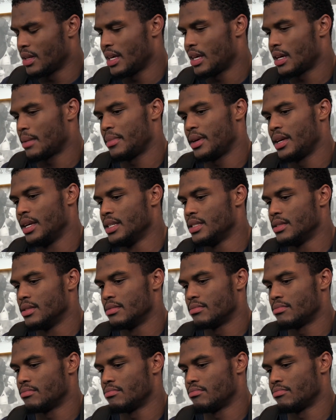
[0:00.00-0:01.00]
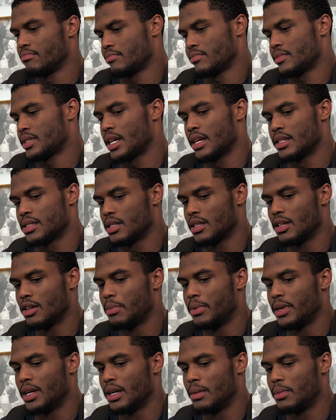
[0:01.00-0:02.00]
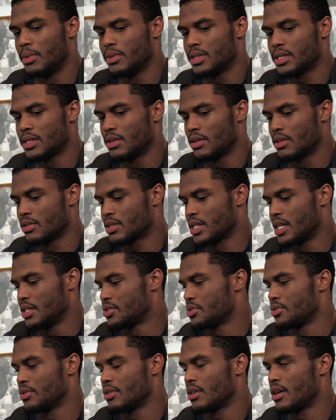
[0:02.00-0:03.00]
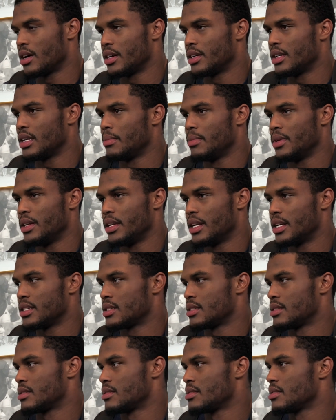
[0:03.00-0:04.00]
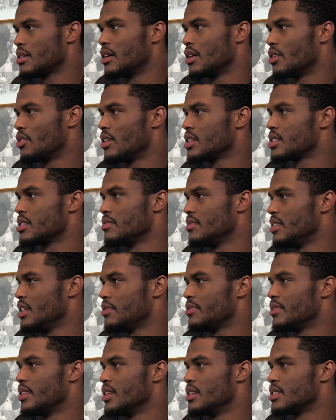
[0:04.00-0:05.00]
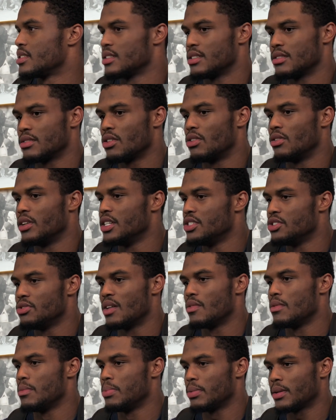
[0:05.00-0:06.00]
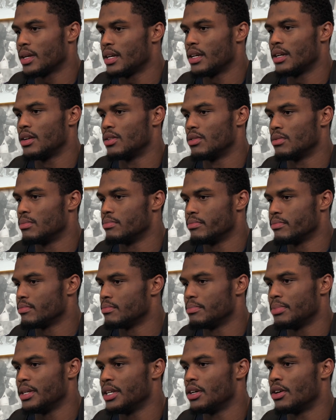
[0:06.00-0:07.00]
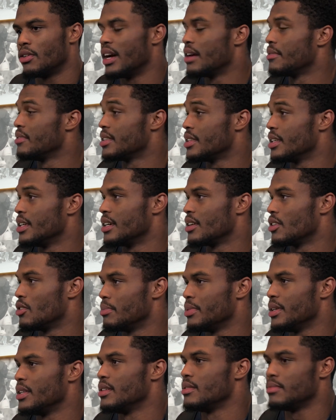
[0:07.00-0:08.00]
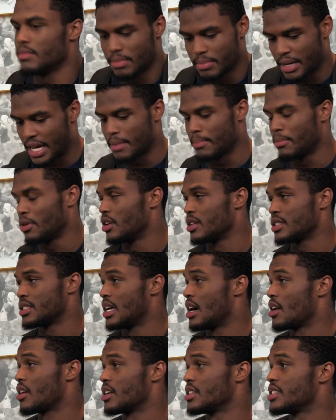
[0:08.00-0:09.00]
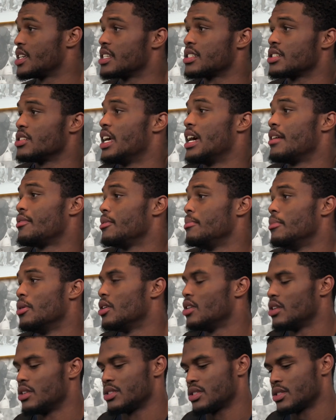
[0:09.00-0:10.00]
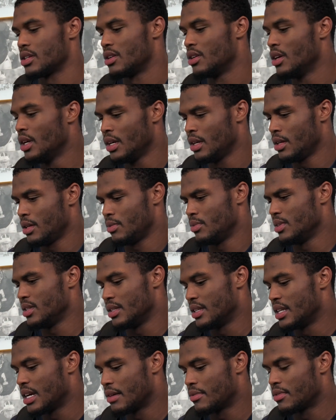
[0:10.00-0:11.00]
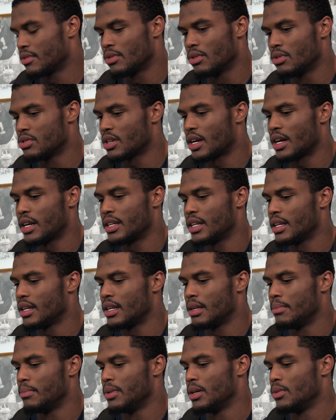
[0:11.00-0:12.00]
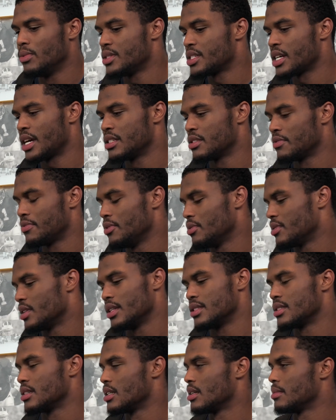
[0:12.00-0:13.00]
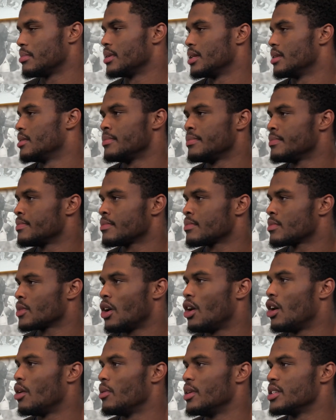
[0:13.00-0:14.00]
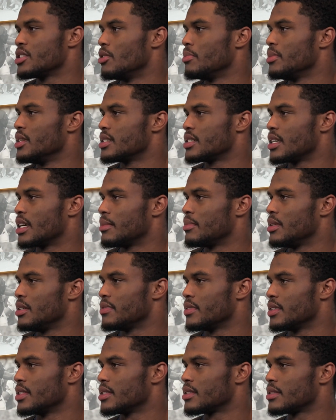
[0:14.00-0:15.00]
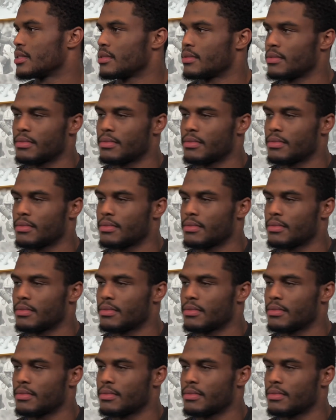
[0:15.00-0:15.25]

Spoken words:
Yeah, I mean, he changed a little bit up, but we still going to stay true to our identity. That's aggressive defense and going to hit you every play, going to be on everything, going to be batting balls down, contesting every ball. So we never lose our identity, but we changed a few things up, but always going to be the same defense.